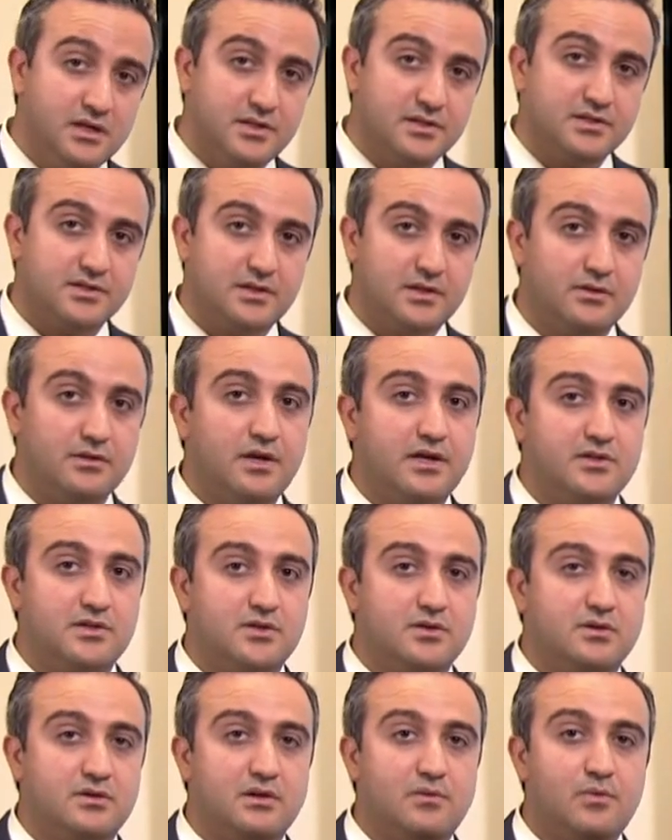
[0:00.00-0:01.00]
still not
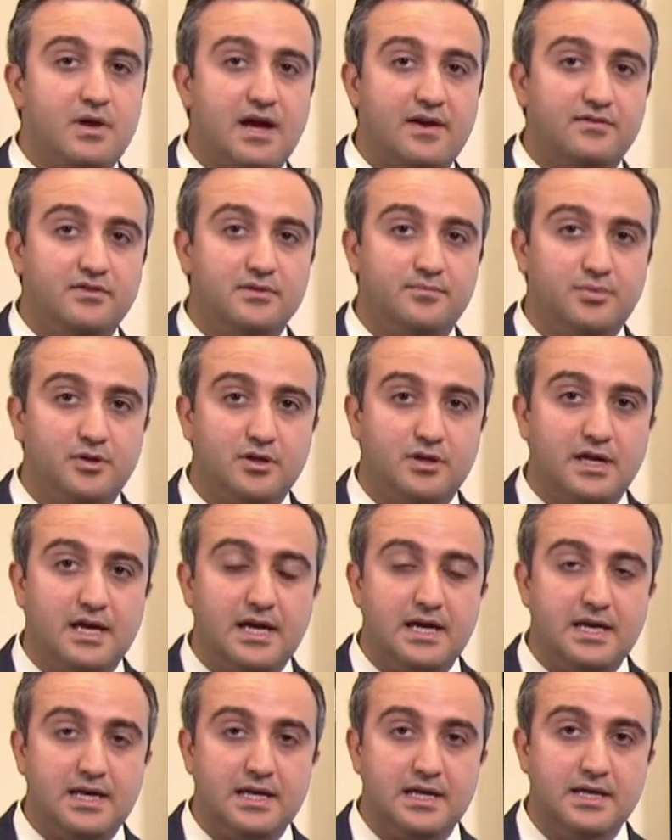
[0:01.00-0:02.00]
sure and we have to put
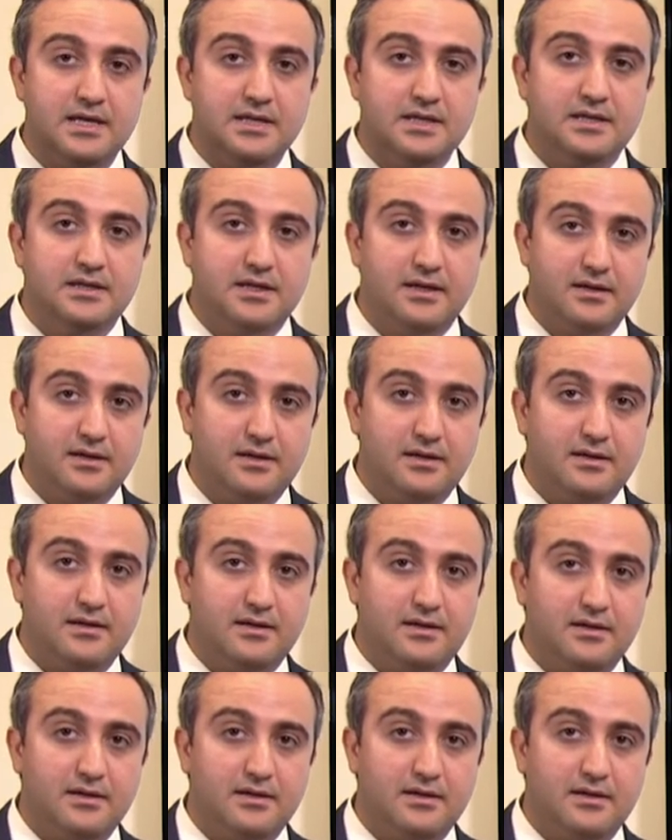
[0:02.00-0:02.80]
a uh,